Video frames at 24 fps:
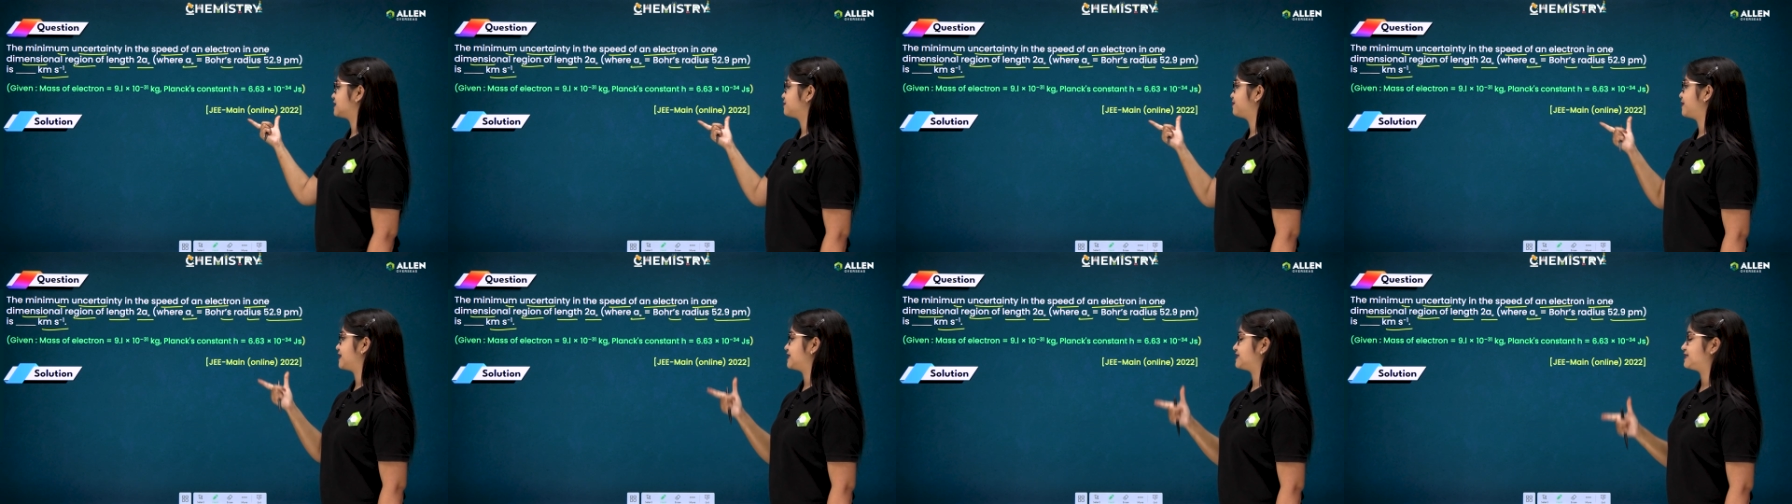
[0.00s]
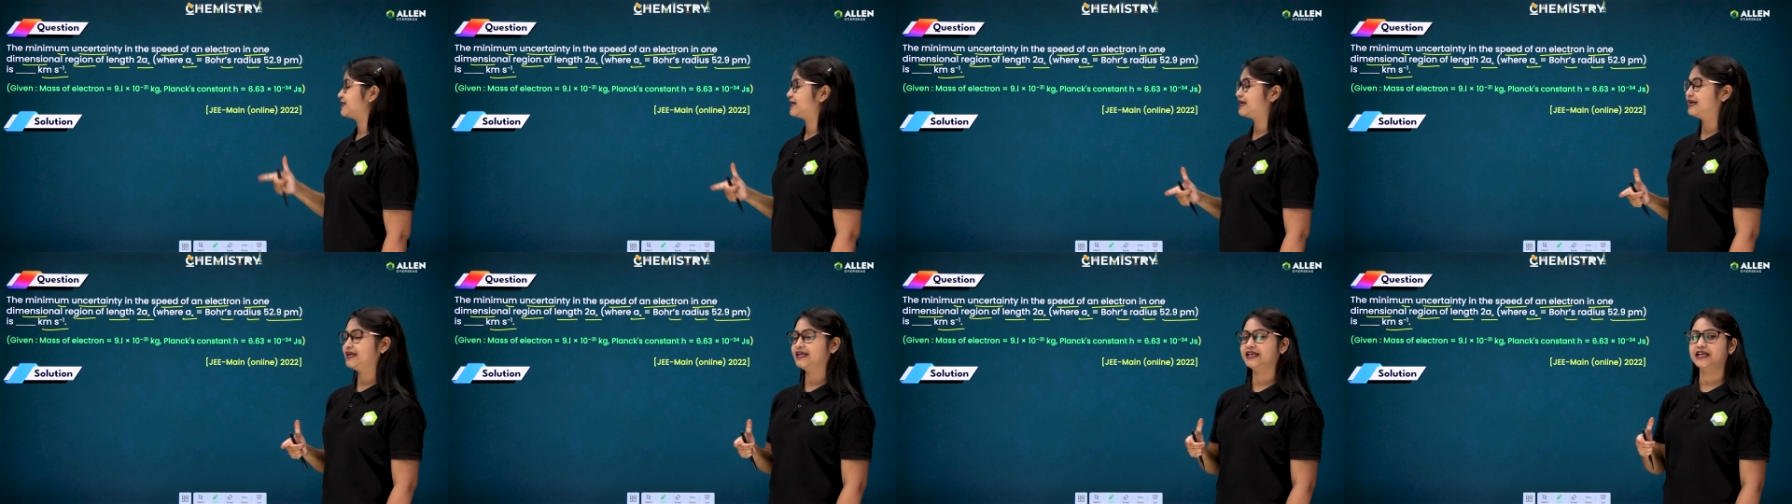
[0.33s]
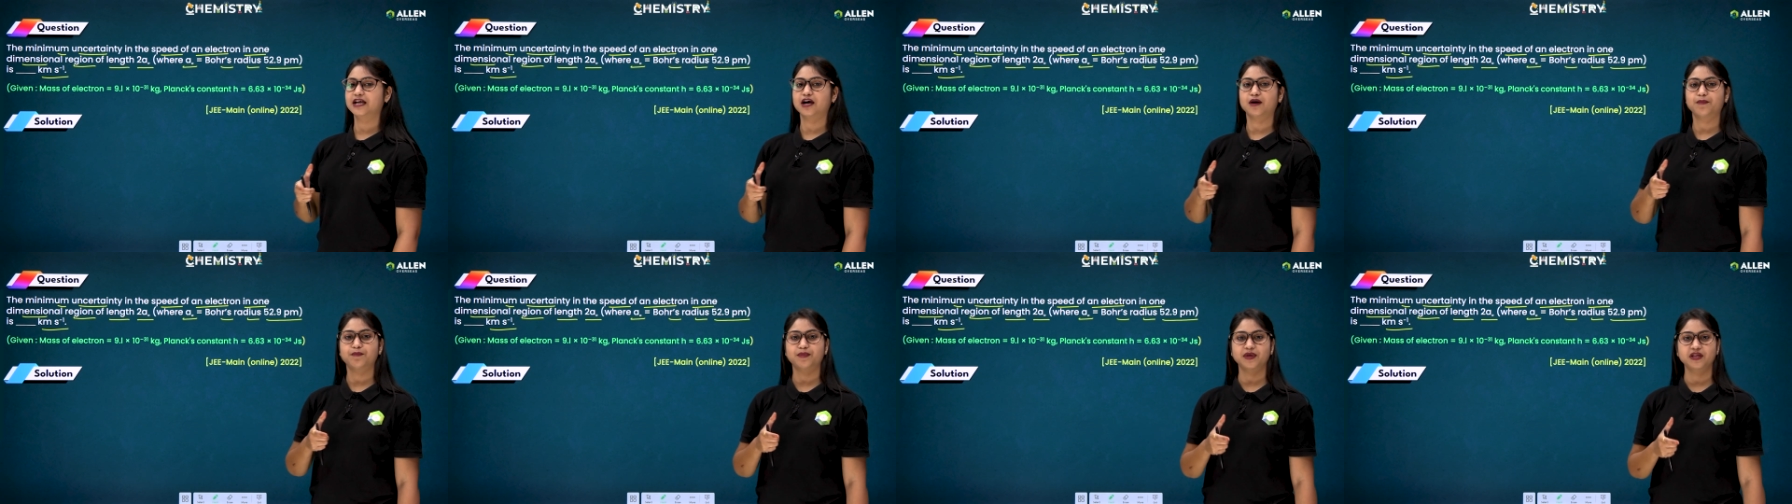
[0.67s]
is basically
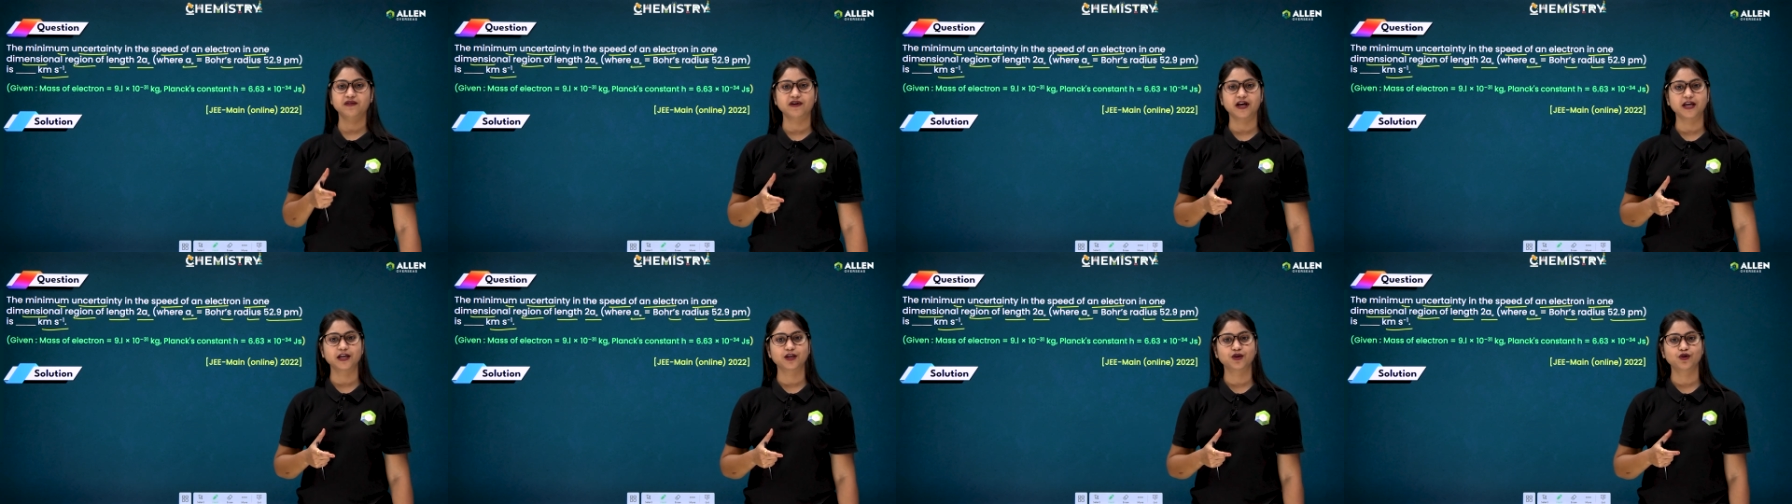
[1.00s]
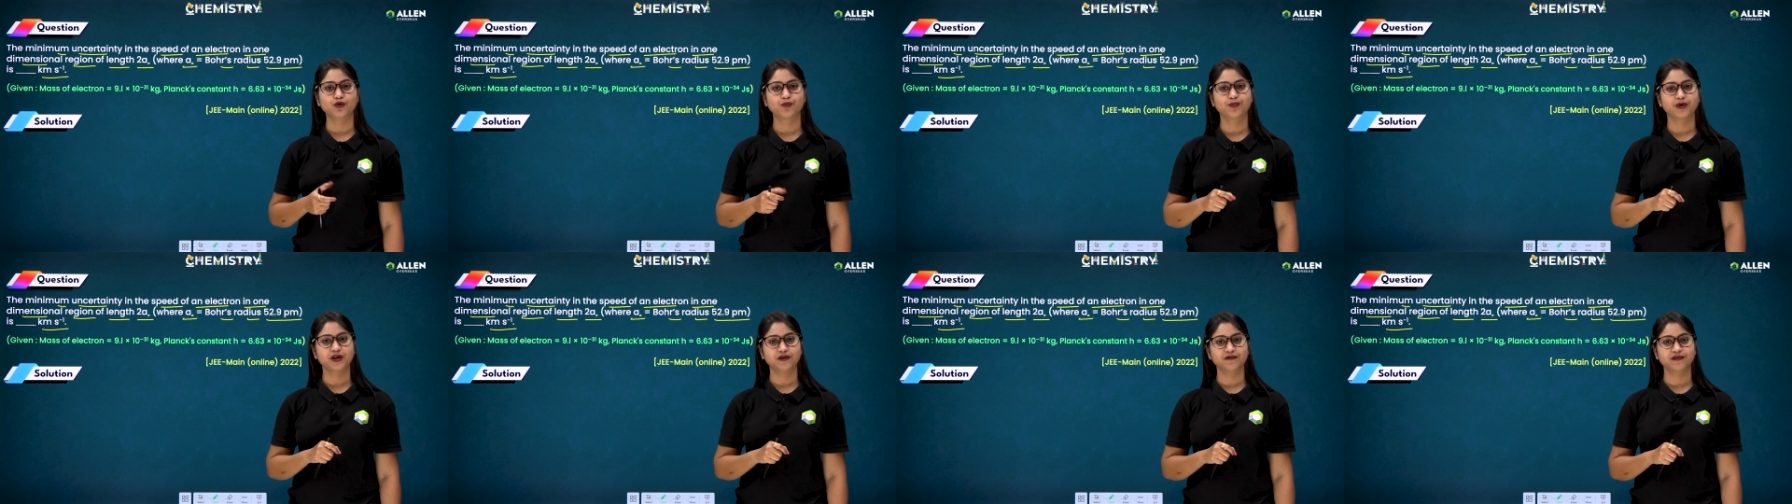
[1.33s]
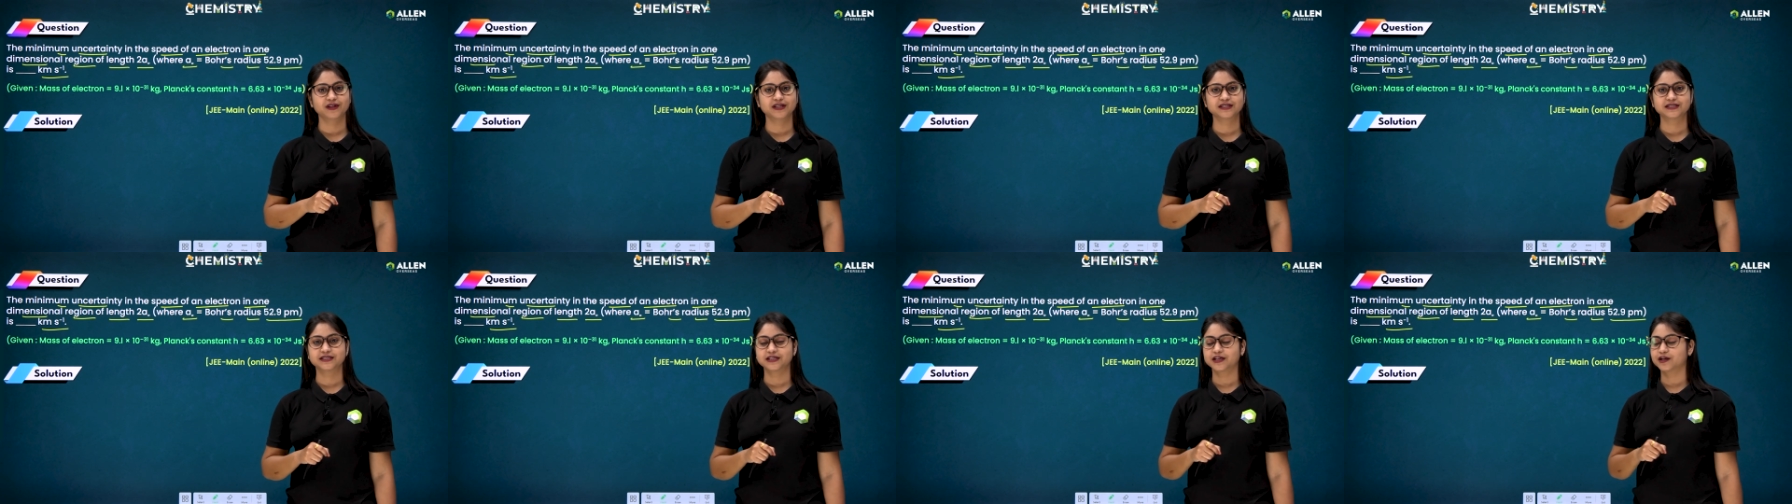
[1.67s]
a PYQ,
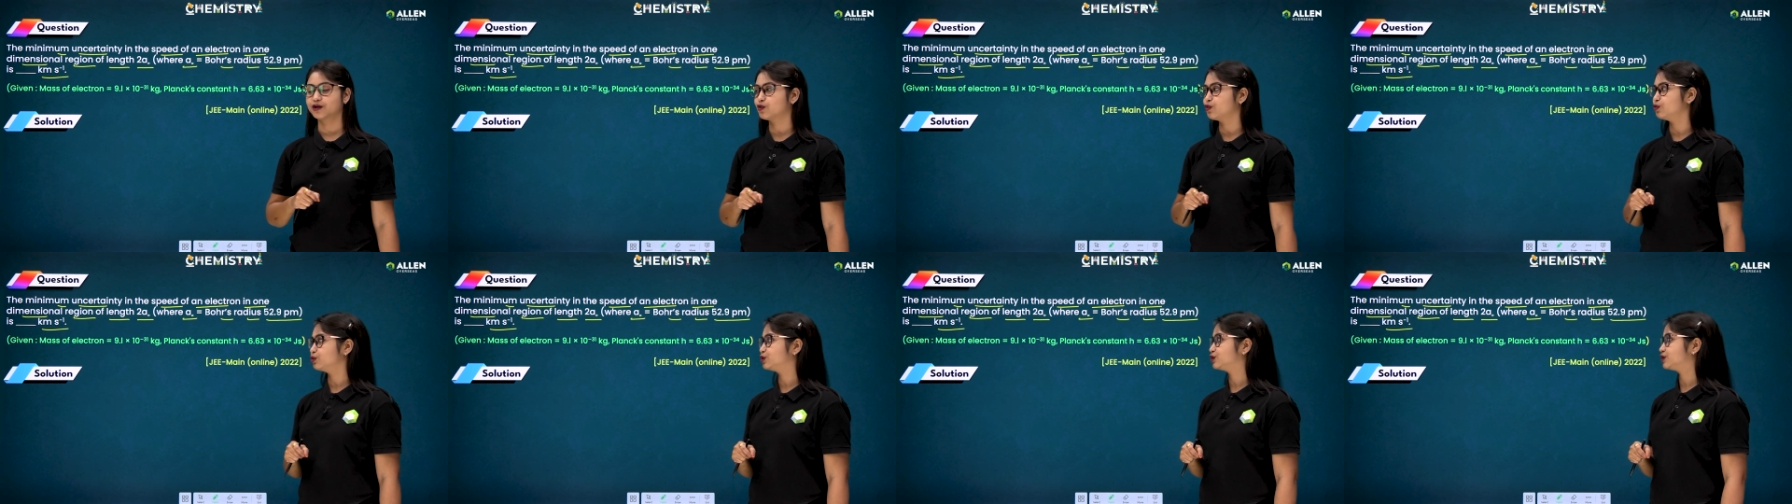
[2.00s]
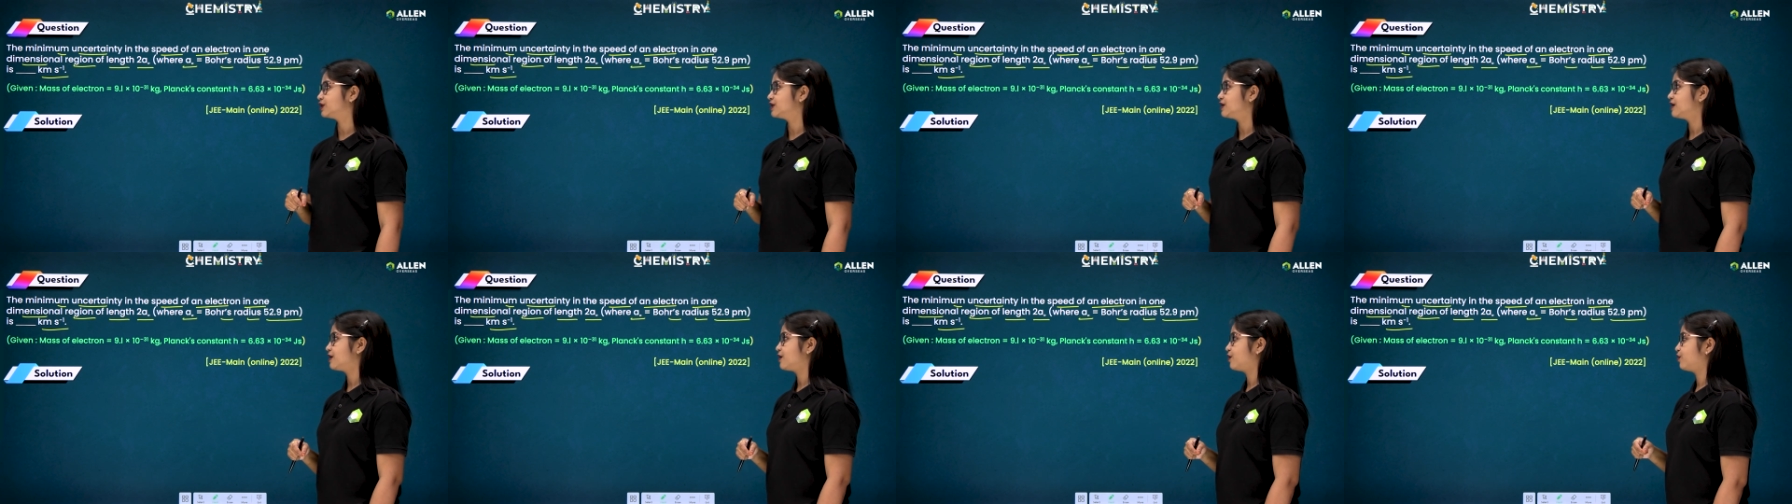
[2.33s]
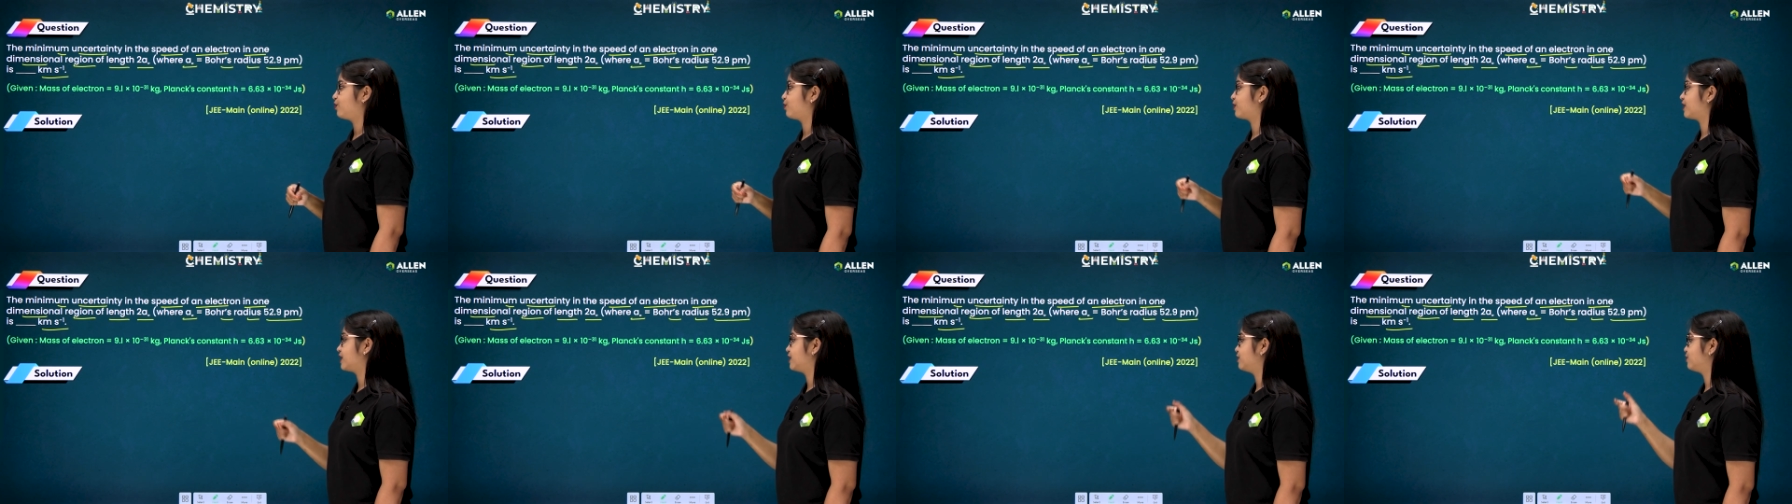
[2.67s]
previous year question,
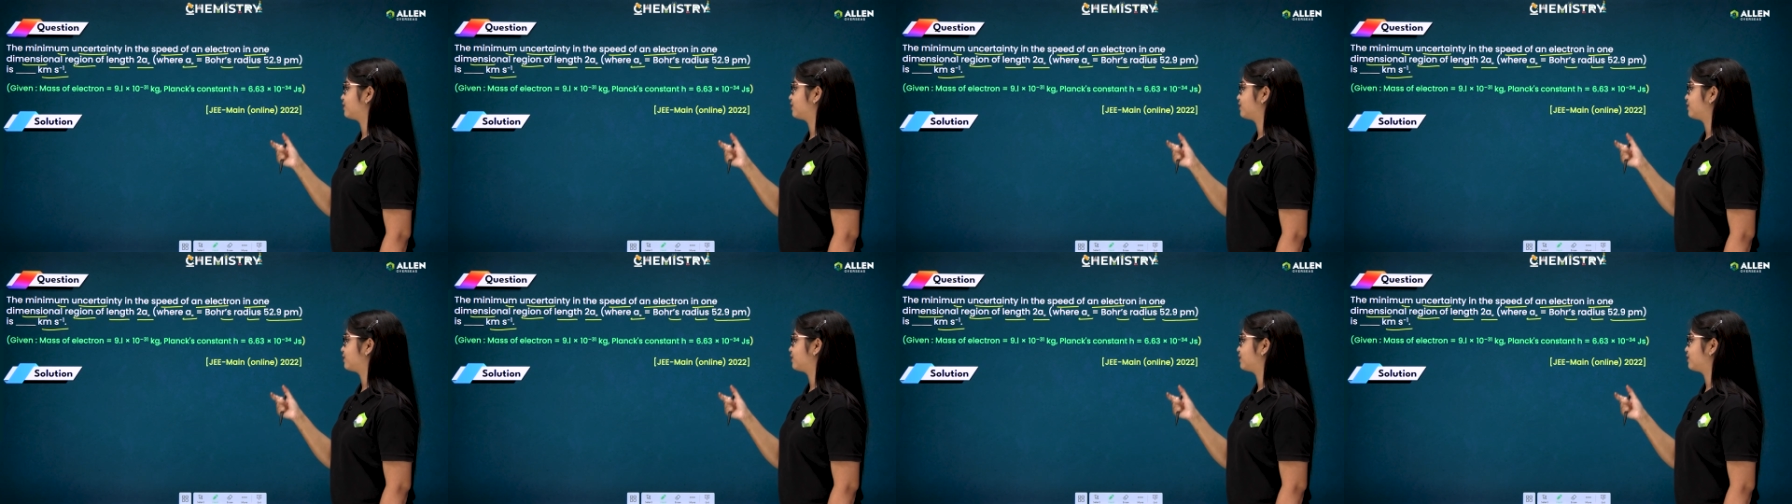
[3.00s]
okay?